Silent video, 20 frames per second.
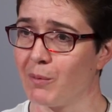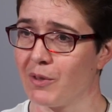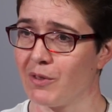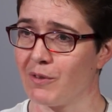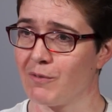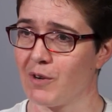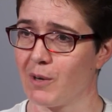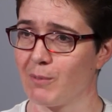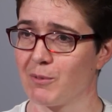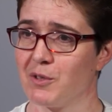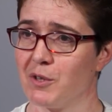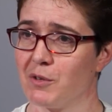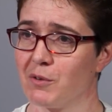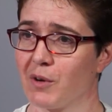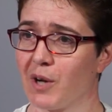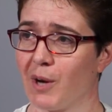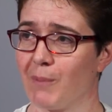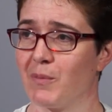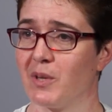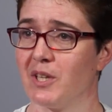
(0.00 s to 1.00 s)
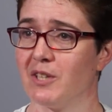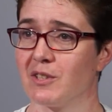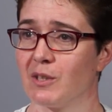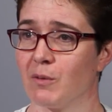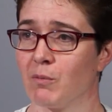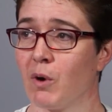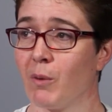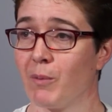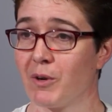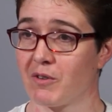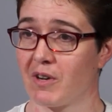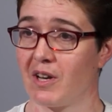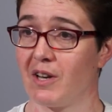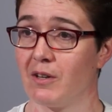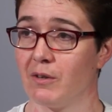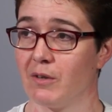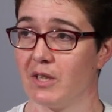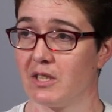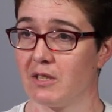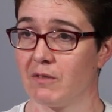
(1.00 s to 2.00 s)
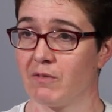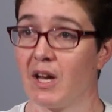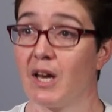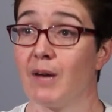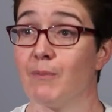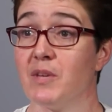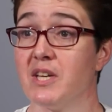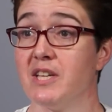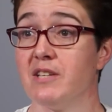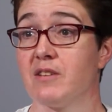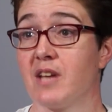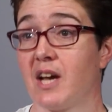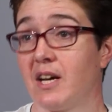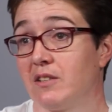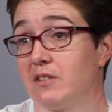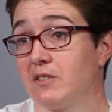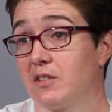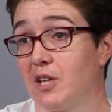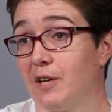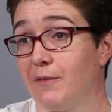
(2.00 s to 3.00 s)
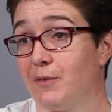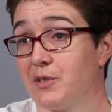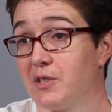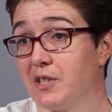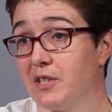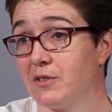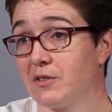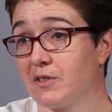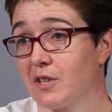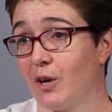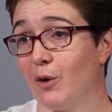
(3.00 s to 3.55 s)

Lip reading: with the pharmaceutical companies, that what we're trying to do is develop these as services.